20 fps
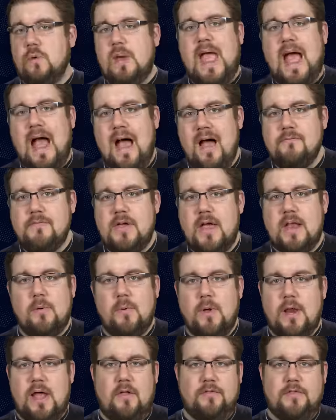Do we have
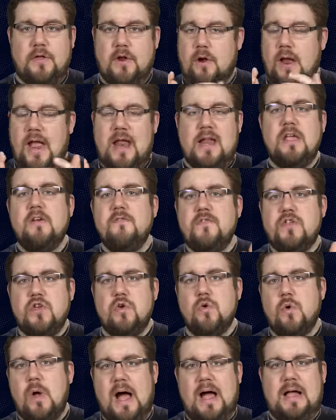anyone out there, any of
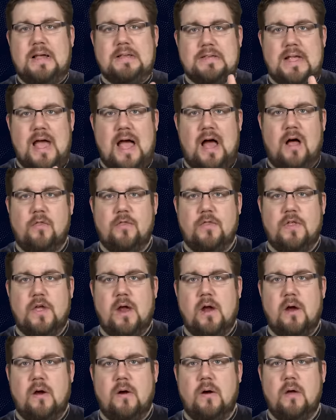you guys out
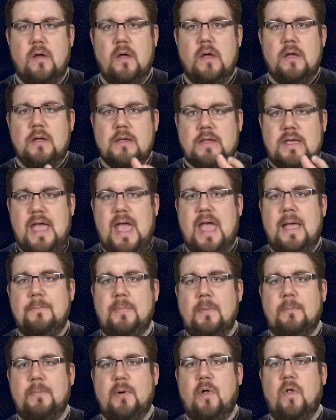there,
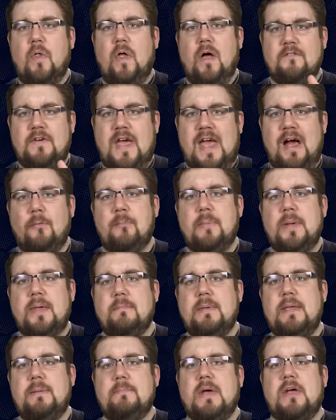capable of
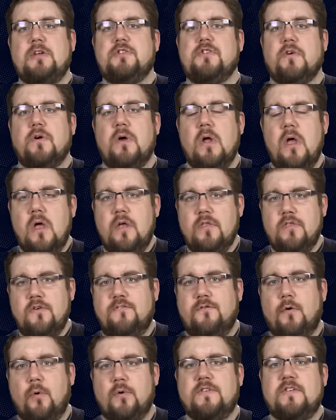helping me measure the
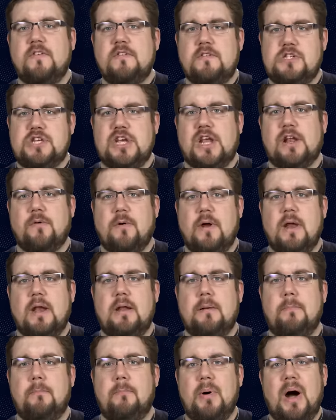forces
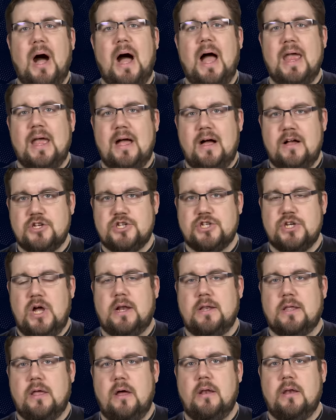generated by a
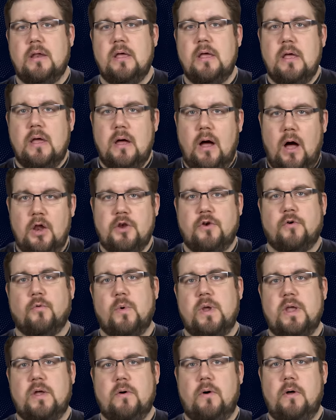shotgun under
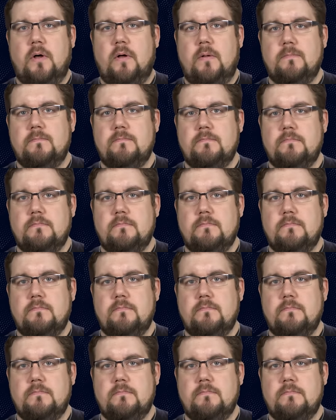recoil?